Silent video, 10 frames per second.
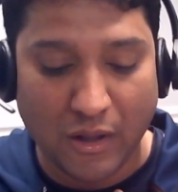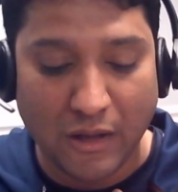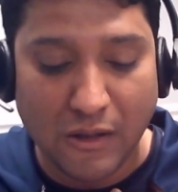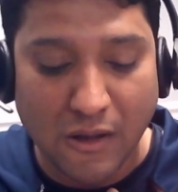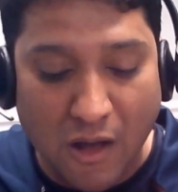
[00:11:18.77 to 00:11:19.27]
a
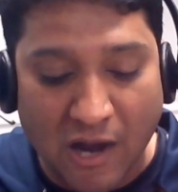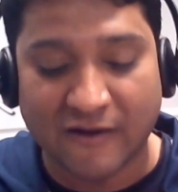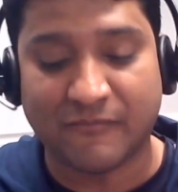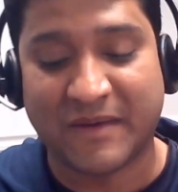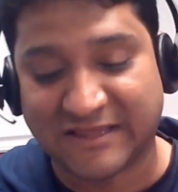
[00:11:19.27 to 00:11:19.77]

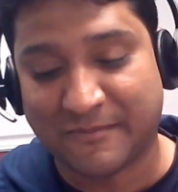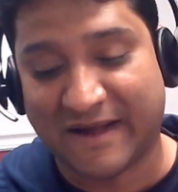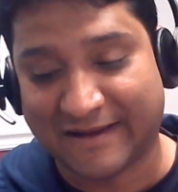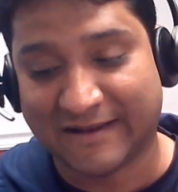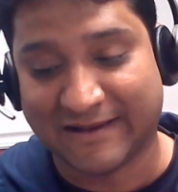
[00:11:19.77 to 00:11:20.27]
lot of
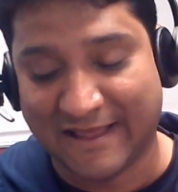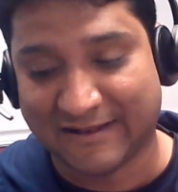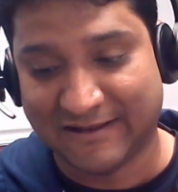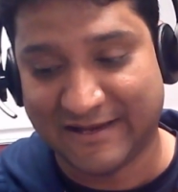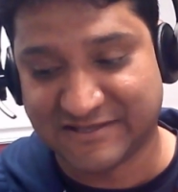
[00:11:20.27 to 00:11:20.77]
mathematical
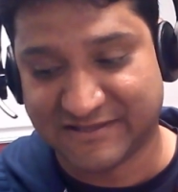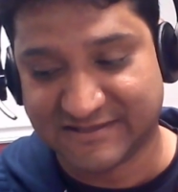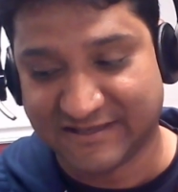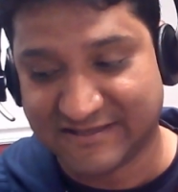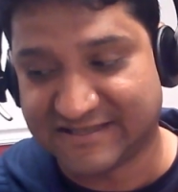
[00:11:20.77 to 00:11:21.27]

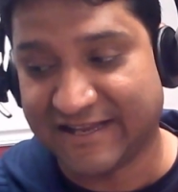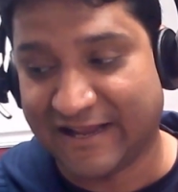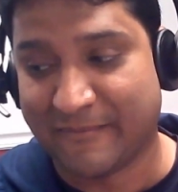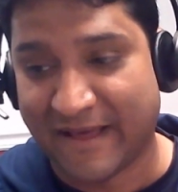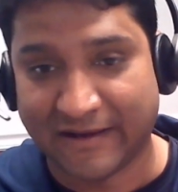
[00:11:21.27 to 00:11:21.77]
calculations in a
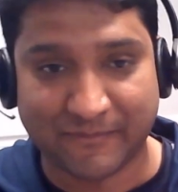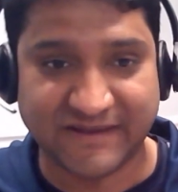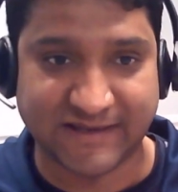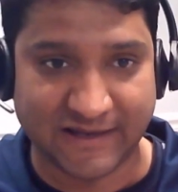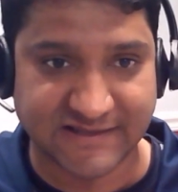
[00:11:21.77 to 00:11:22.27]
serial manner
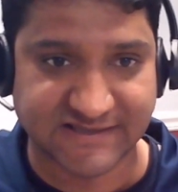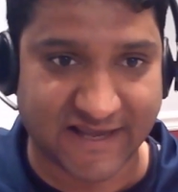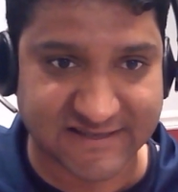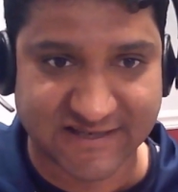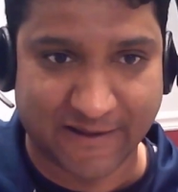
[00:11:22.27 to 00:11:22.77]
basically just
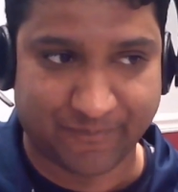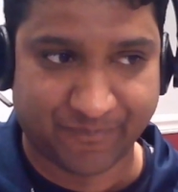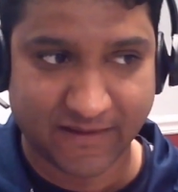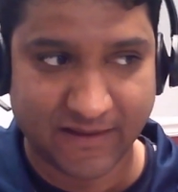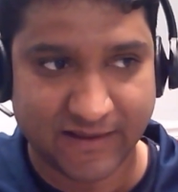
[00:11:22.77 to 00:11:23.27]
takes time.
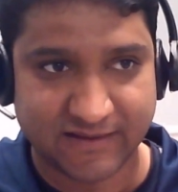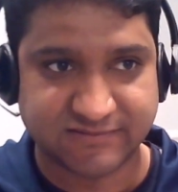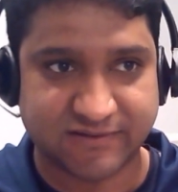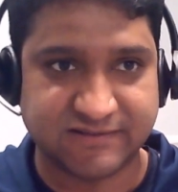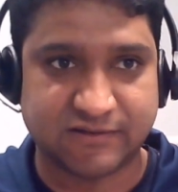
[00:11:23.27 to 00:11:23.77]

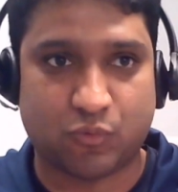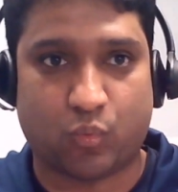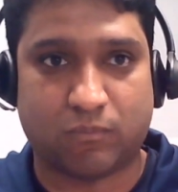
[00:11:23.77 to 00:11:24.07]
That's the reason,